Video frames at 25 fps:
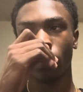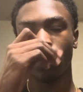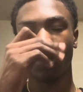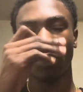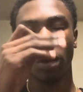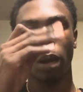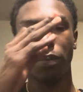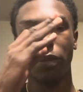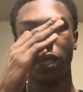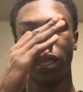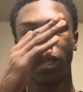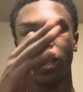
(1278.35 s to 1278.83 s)

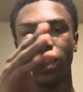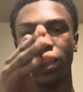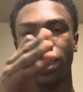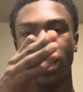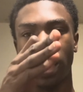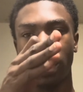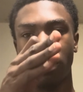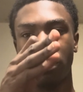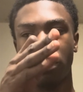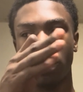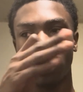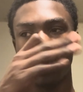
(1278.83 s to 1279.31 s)
the
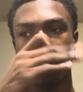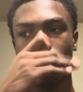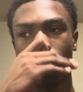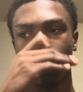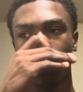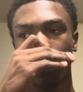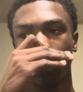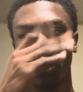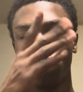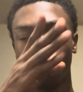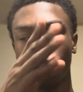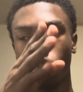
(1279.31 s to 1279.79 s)
sniper,
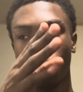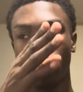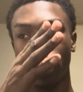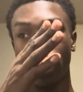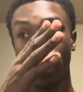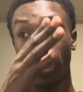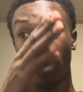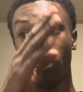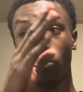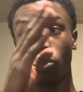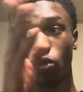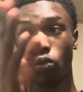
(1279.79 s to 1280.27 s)
the shorty
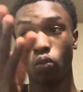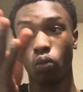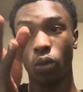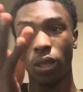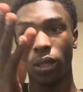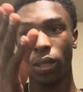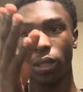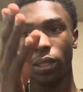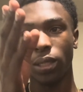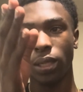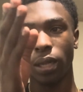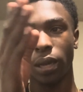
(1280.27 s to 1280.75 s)
that was with
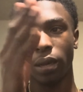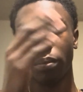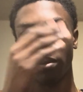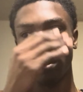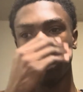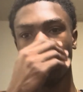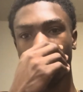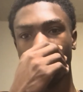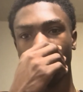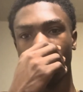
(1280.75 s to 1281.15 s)
the sniper.